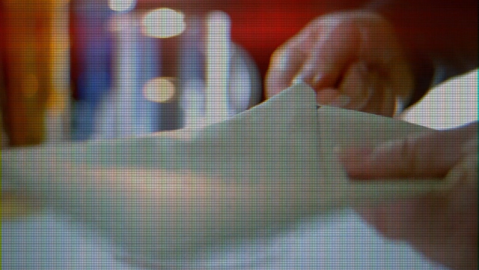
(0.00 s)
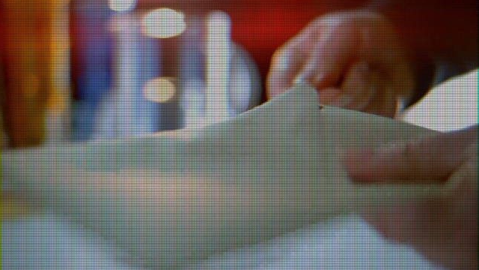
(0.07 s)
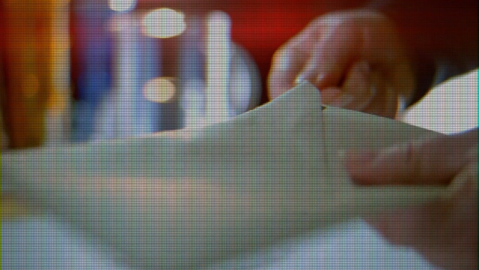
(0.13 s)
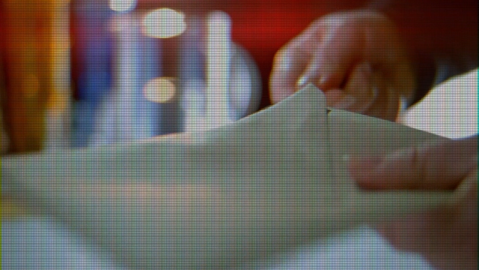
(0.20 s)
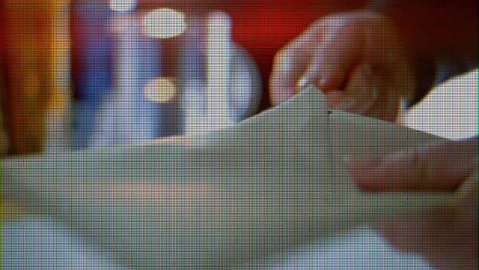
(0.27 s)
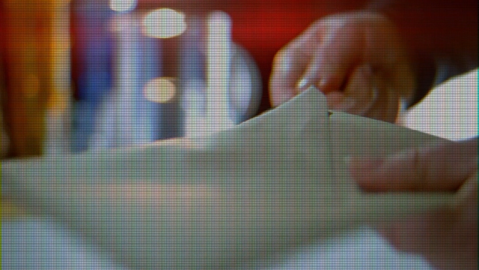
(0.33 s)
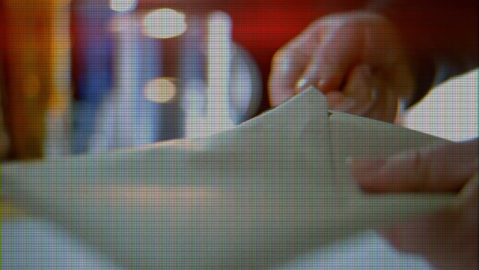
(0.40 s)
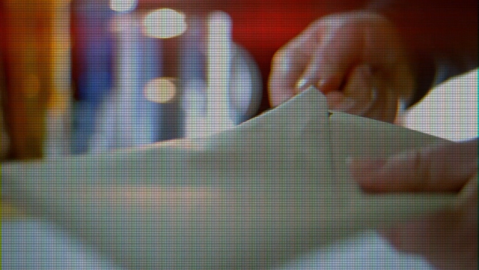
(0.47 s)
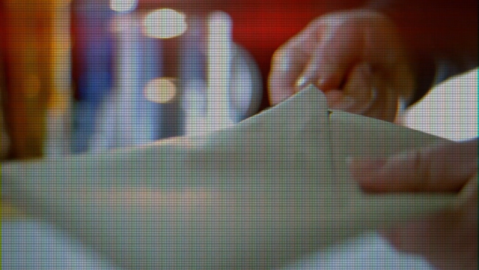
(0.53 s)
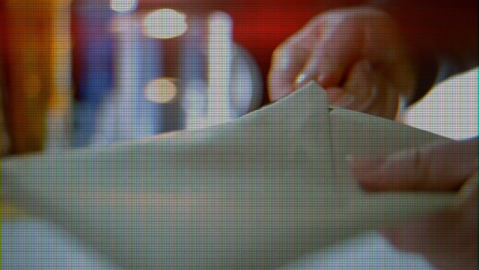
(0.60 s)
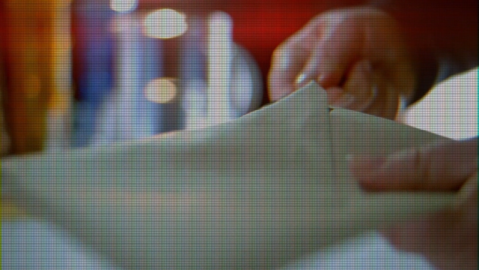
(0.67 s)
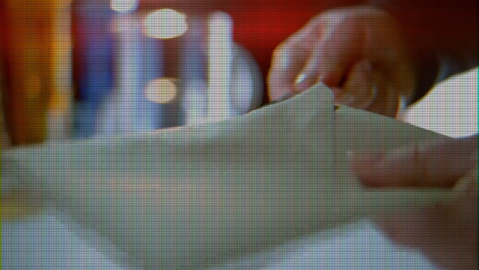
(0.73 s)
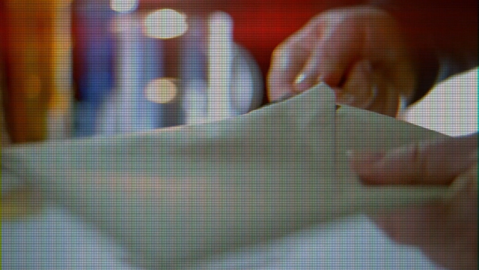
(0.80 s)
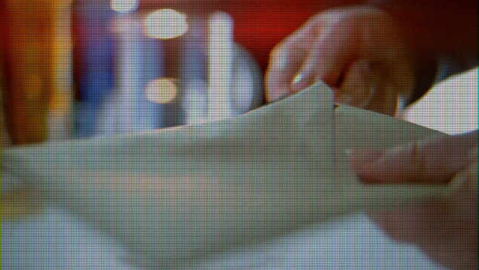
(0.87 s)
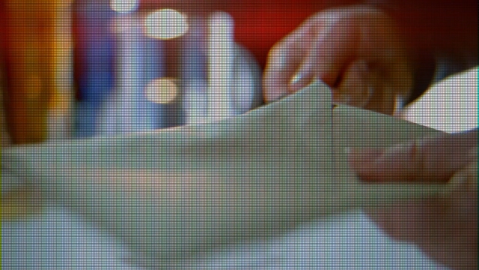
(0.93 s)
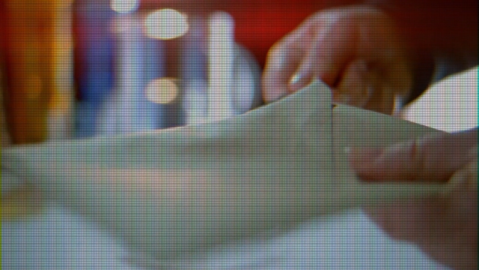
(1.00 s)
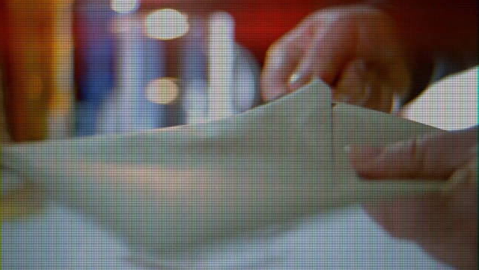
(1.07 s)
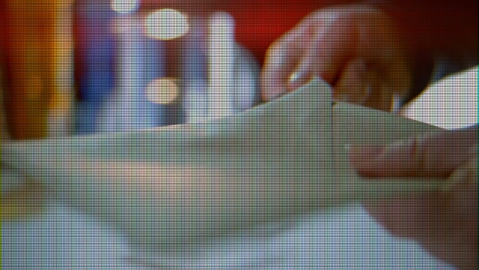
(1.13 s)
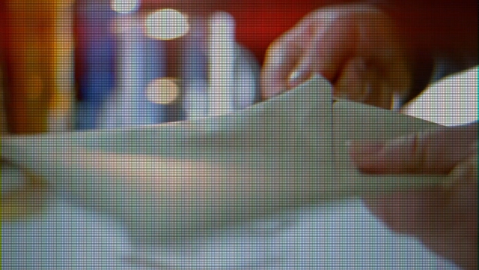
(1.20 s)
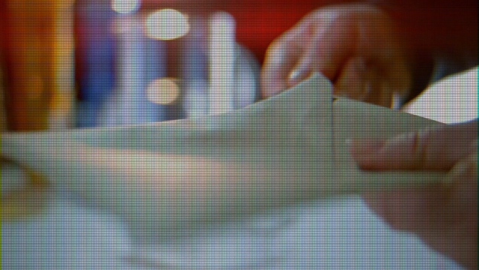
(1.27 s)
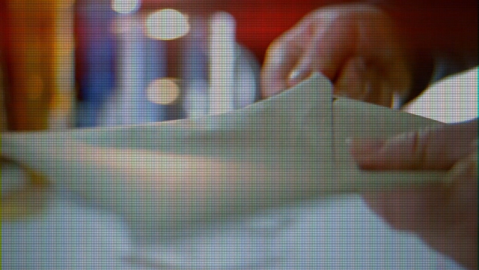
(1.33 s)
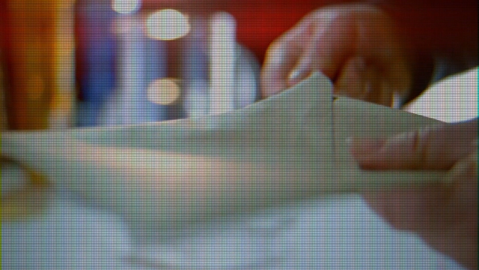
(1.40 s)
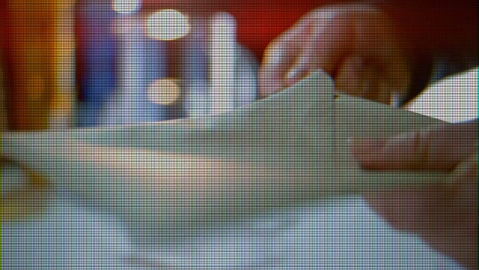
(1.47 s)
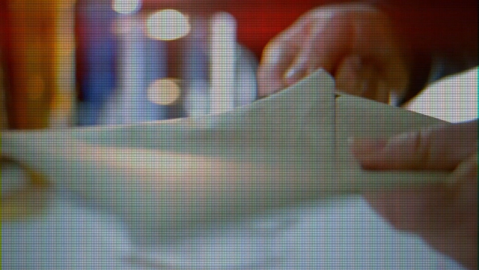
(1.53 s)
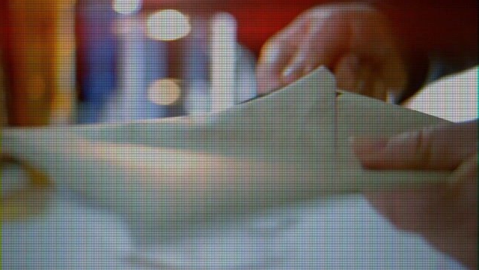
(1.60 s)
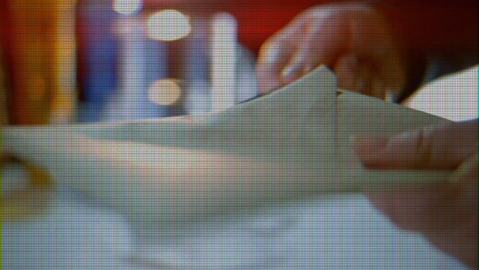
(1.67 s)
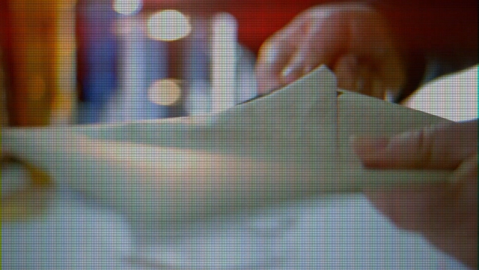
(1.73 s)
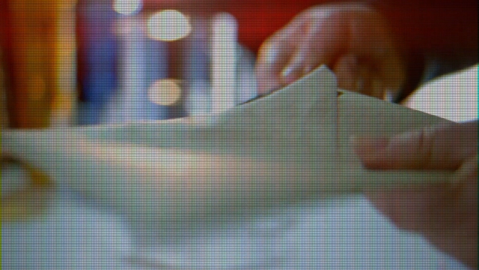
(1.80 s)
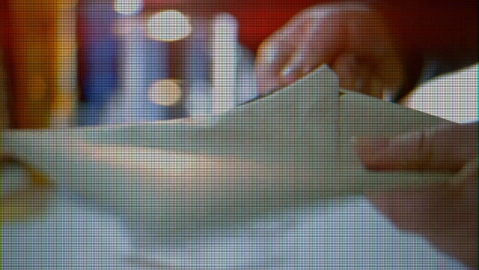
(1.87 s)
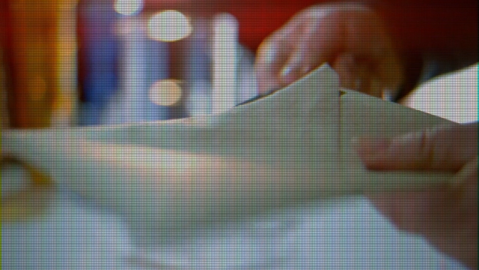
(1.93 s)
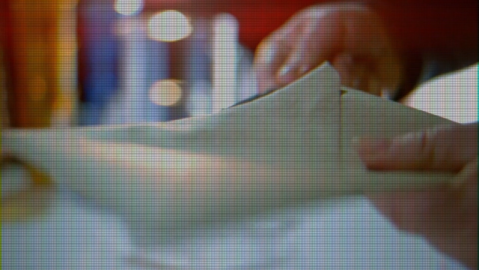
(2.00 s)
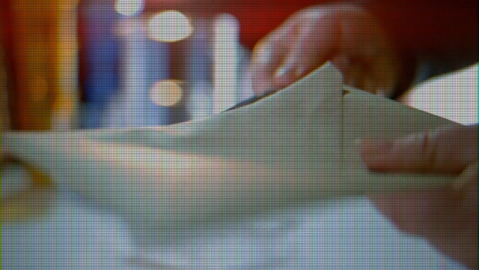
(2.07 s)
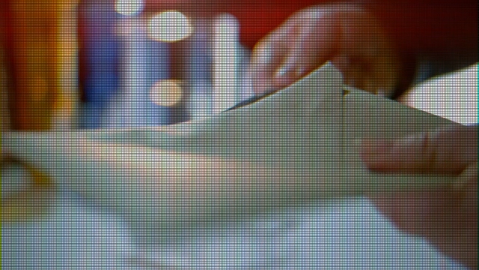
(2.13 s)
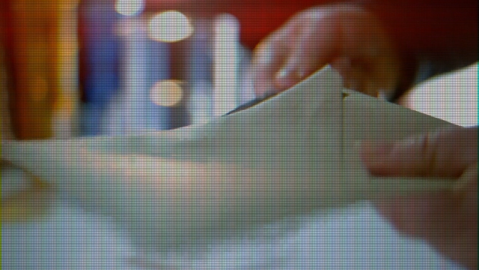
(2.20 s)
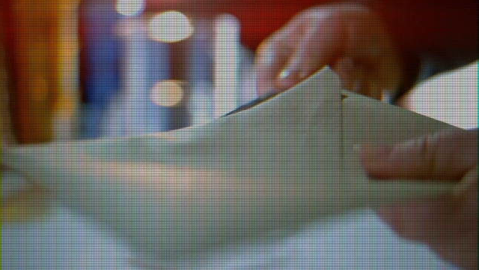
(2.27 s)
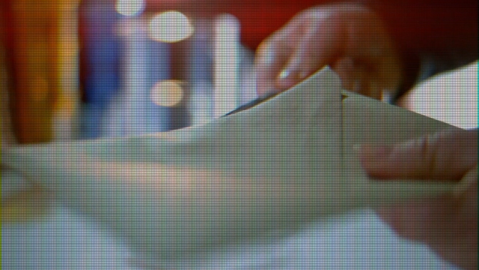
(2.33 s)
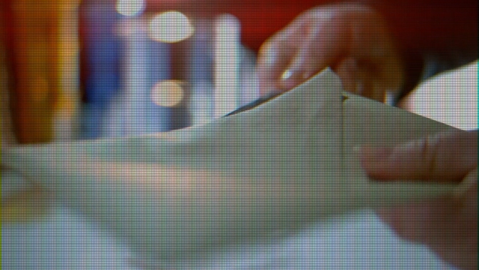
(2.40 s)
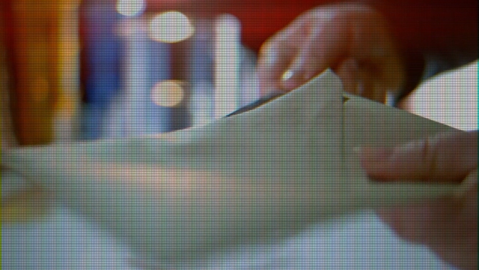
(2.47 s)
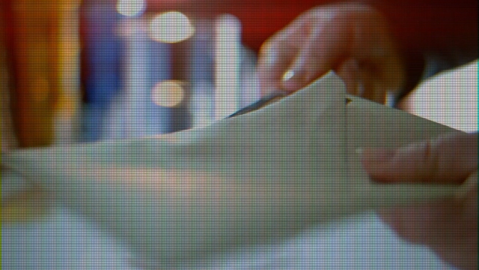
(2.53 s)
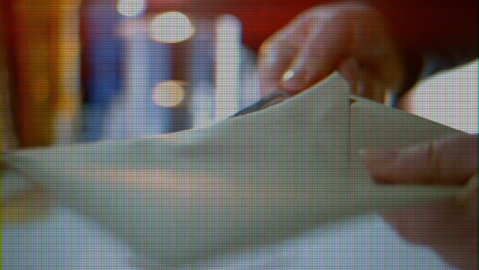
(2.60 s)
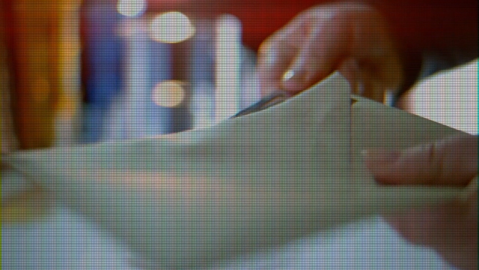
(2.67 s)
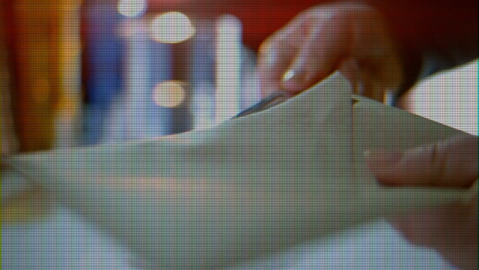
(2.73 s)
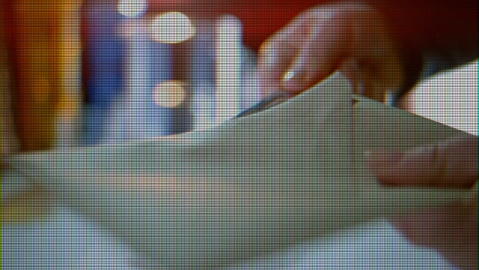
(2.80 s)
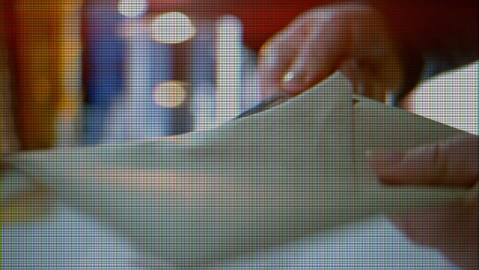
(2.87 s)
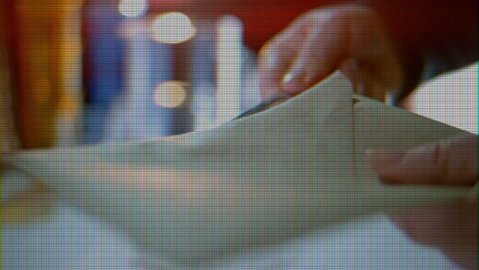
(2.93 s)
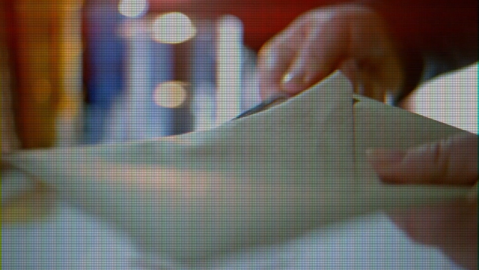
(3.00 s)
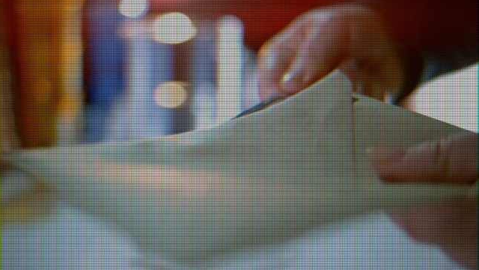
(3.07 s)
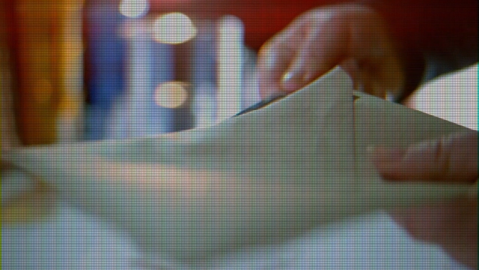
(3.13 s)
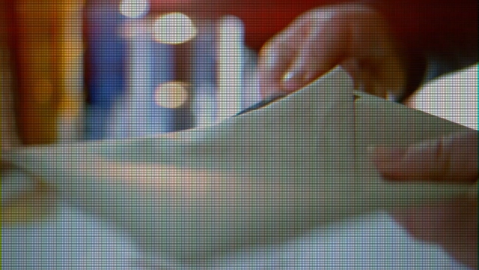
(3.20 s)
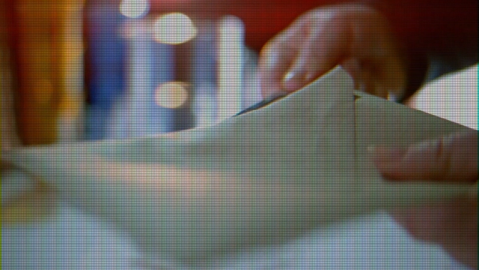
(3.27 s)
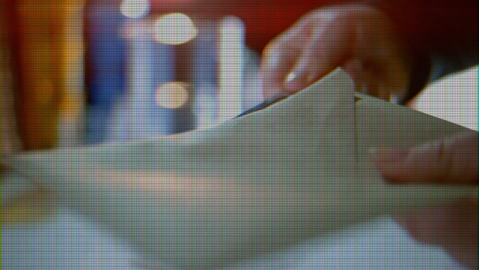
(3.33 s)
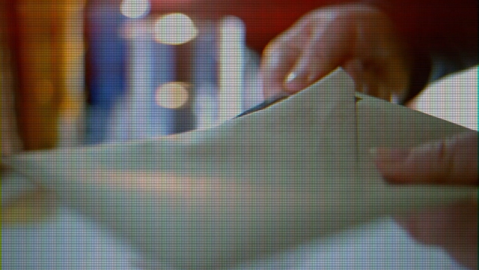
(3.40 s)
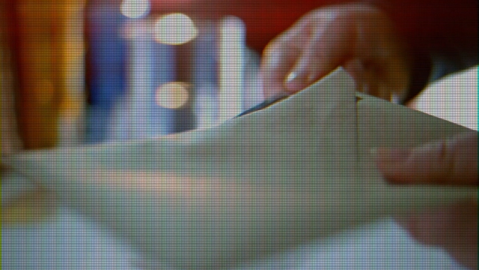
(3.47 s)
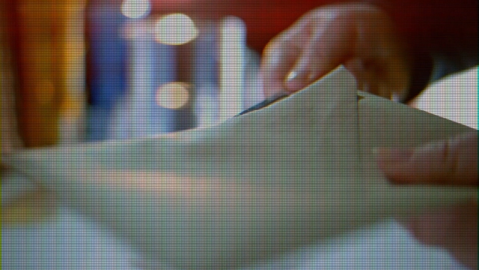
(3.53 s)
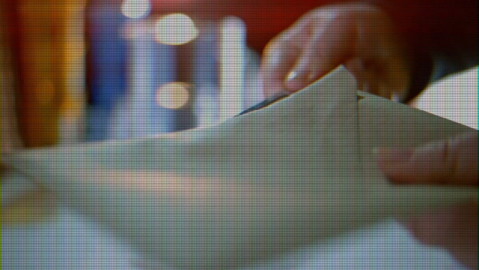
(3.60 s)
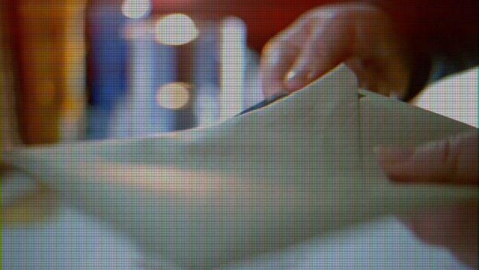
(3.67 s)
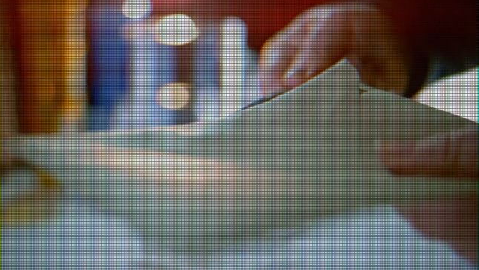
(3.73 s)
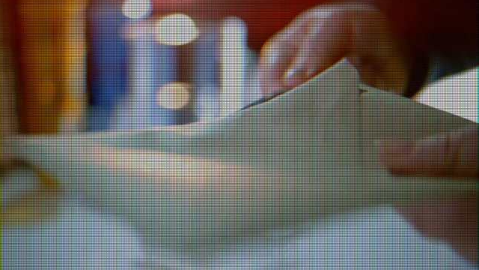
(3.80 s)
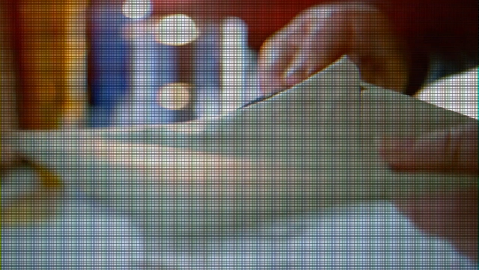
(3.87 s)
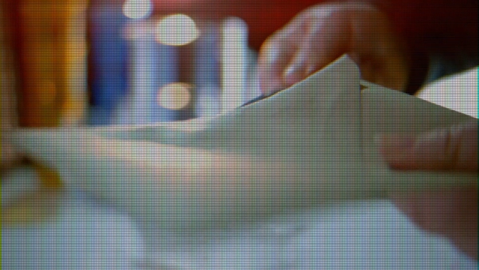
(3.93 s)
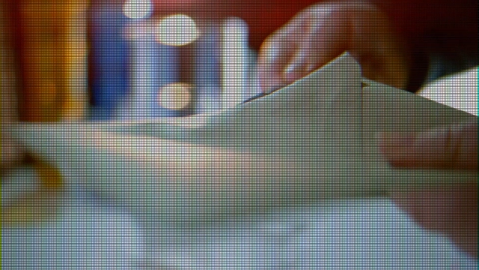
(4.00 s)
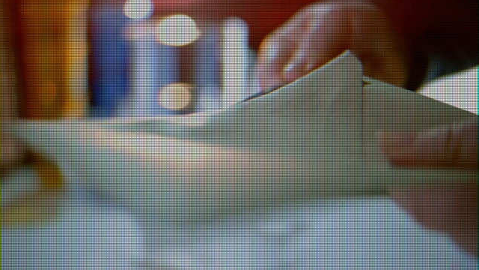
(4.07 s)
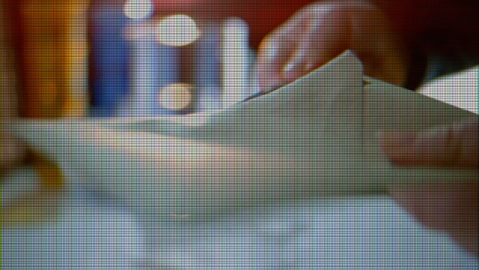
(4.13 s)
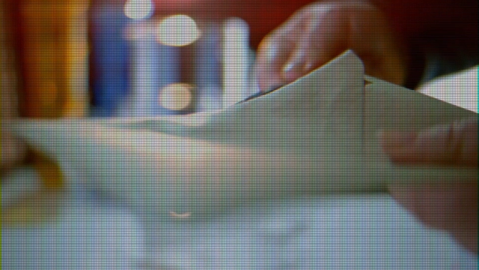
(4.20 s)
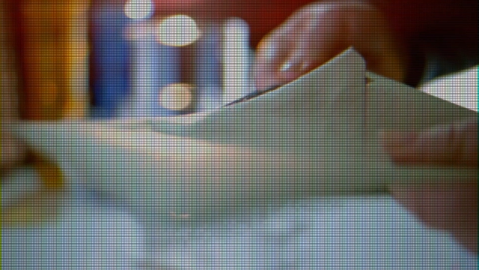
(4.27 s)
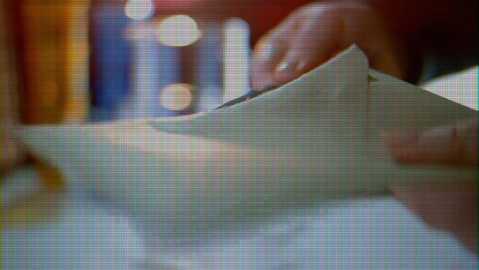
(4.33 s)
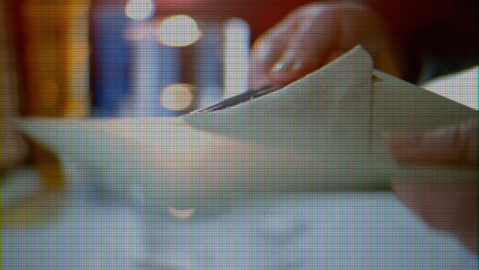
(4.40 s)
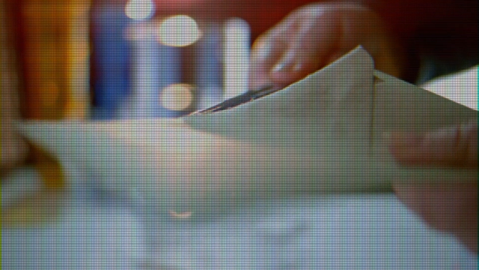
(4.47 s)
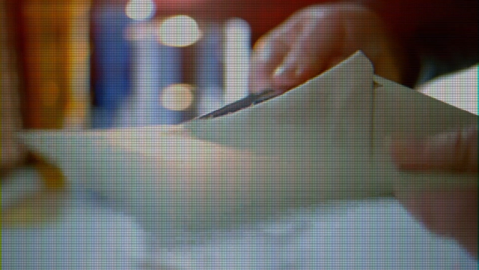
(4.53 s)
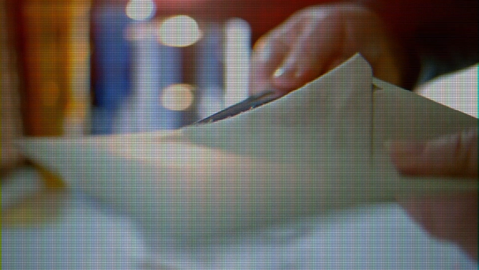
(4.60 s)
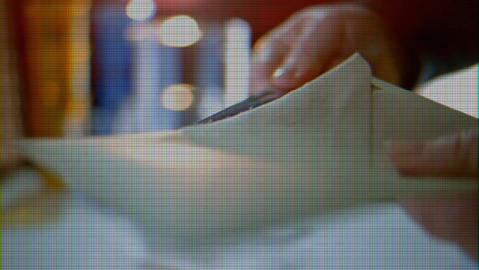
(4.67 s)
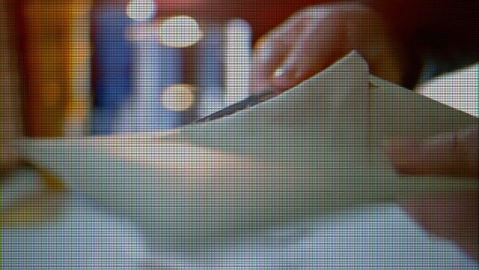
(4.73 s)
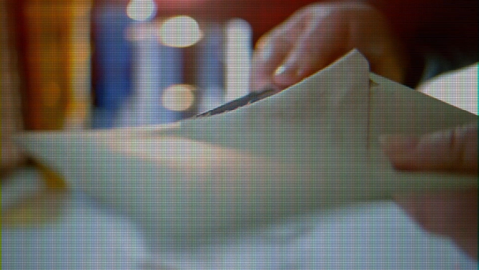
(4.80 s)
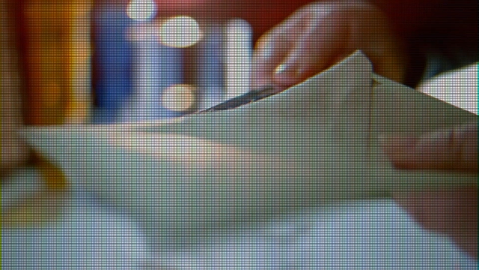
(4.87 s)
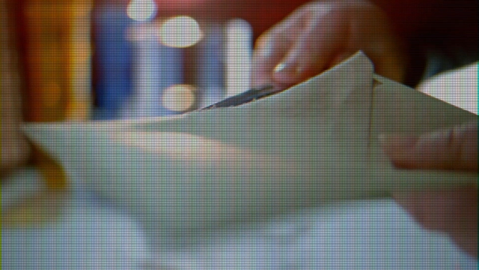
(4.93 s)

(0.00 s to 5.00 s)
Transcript: (no speaker visible)